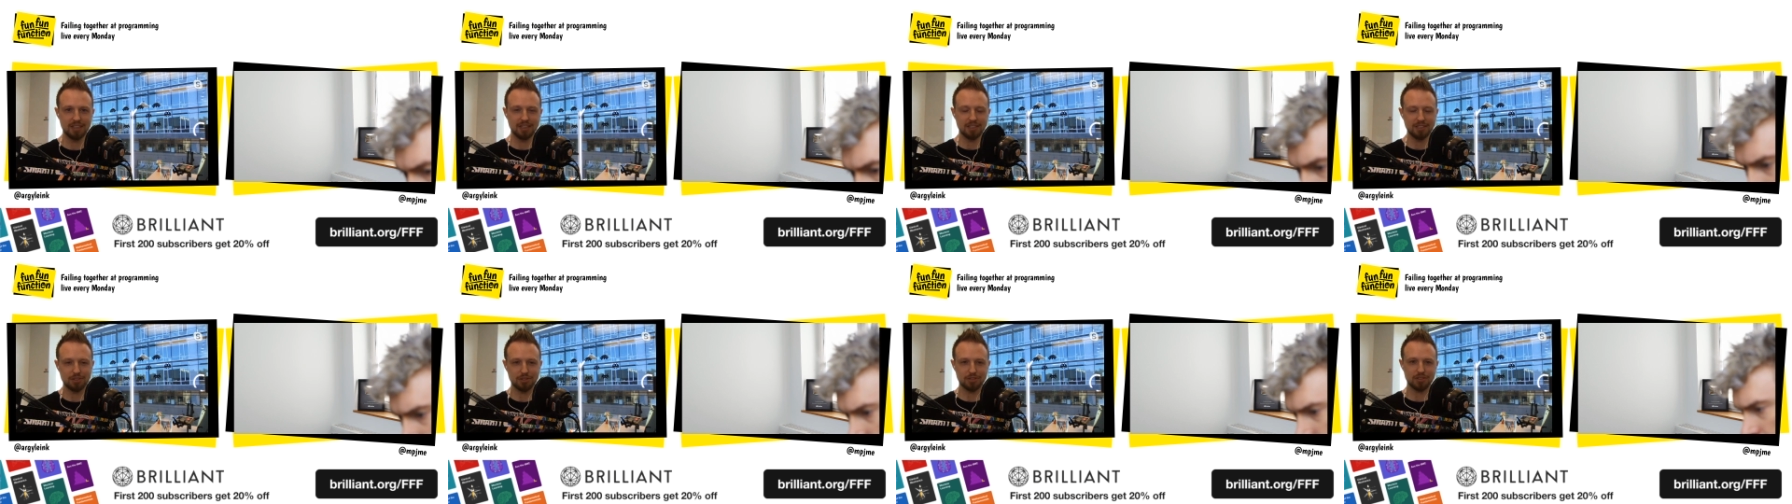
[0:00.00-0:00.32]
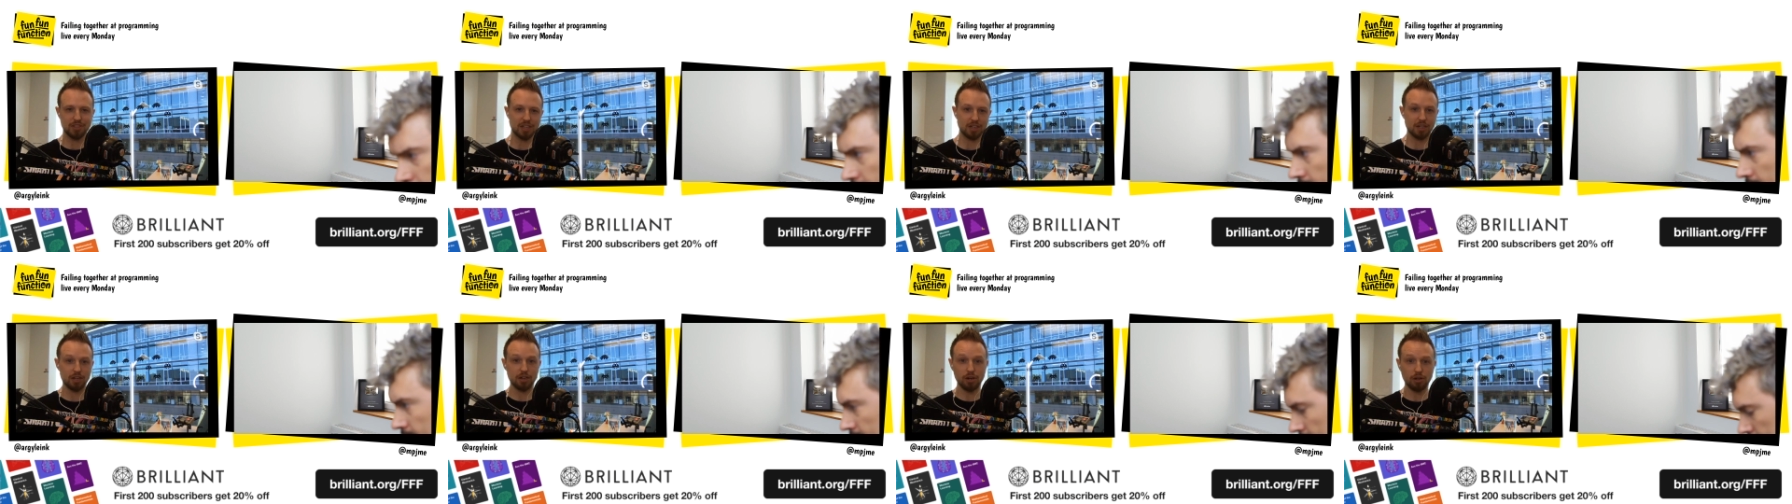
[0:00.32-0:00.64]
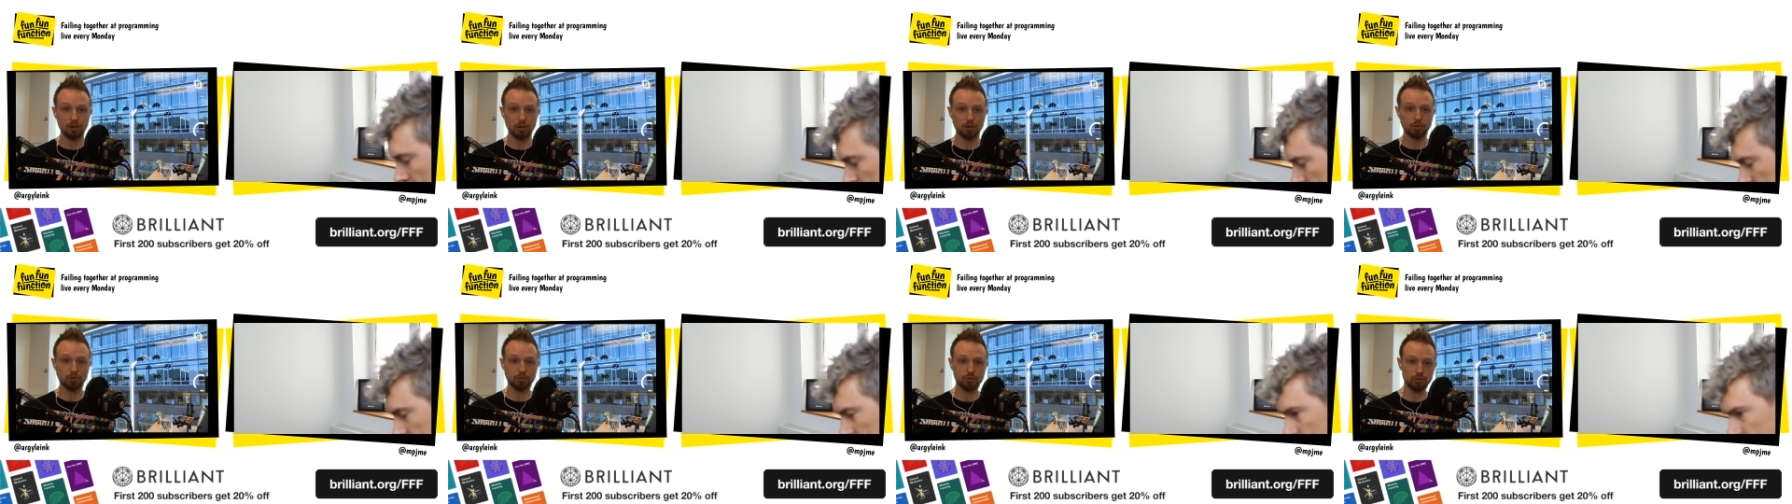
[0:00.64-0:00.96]
So it's like,
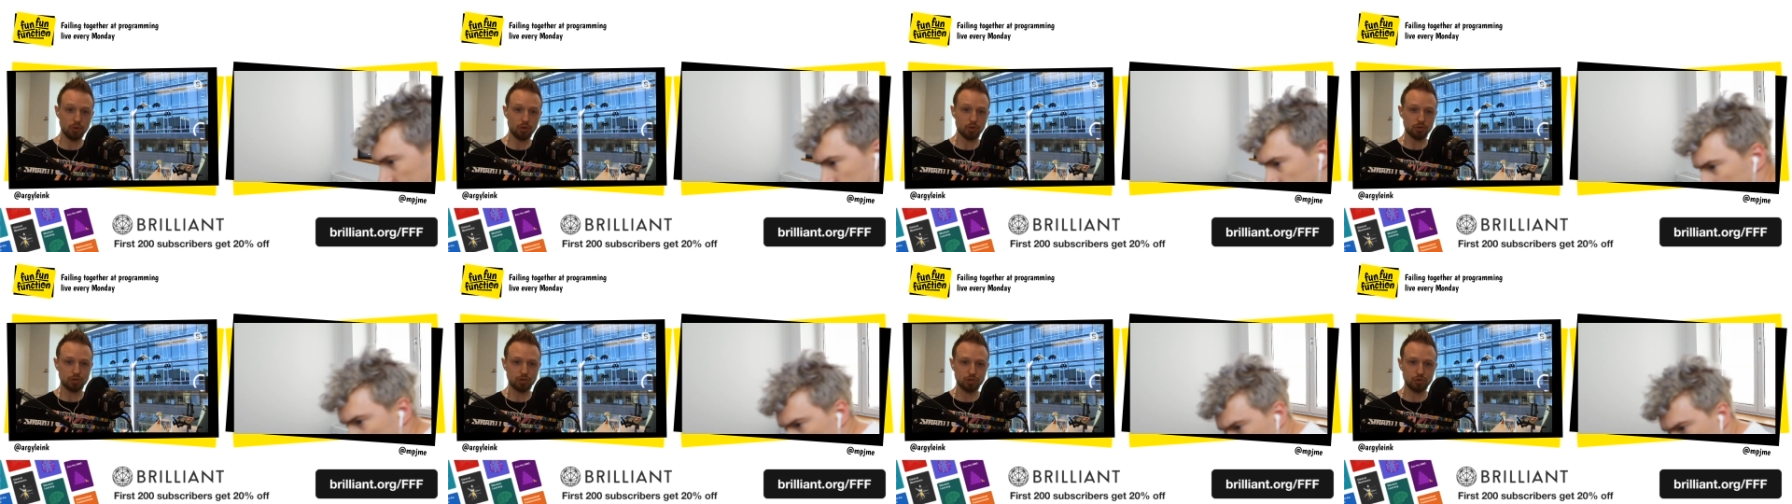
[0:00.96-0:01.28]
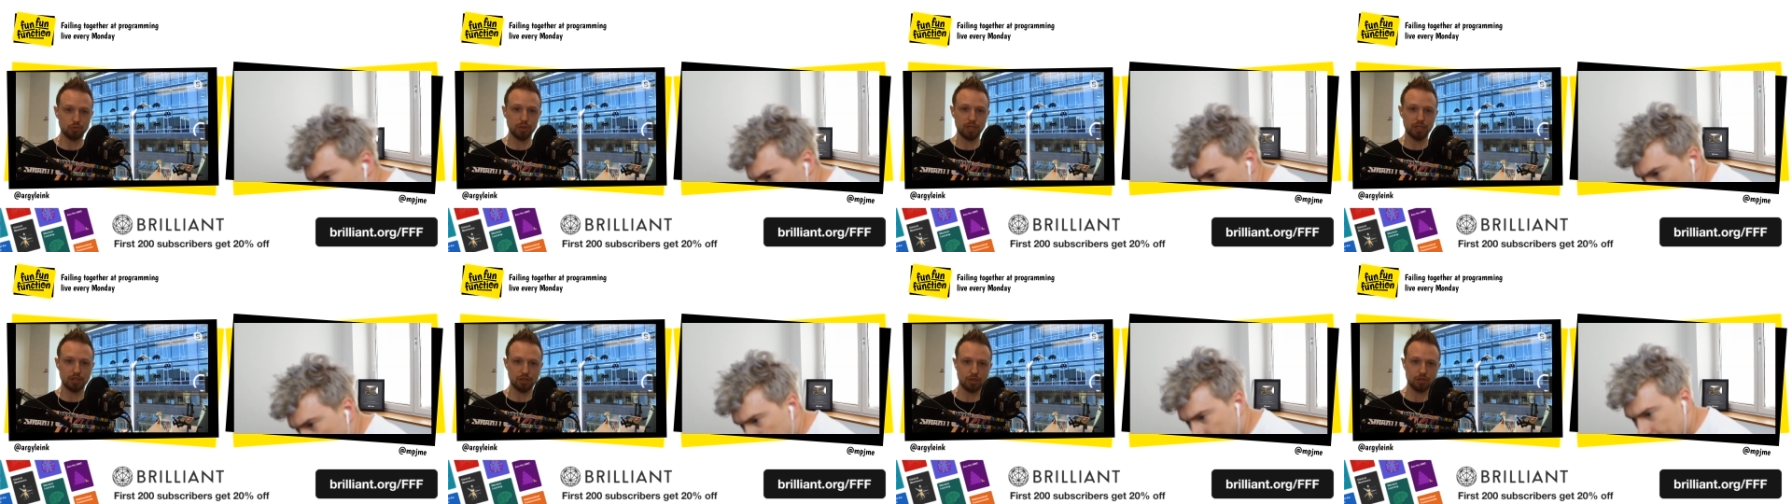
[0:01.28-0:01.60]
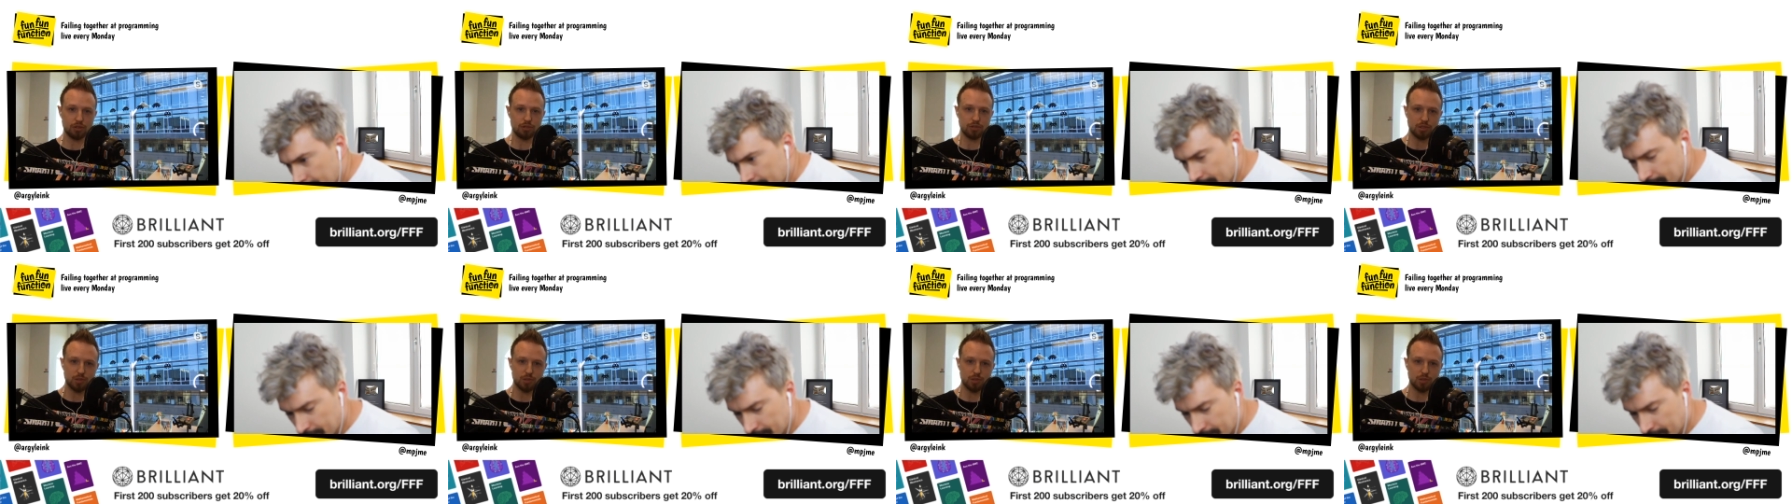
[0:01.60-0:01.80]
oh, well, sweet, they're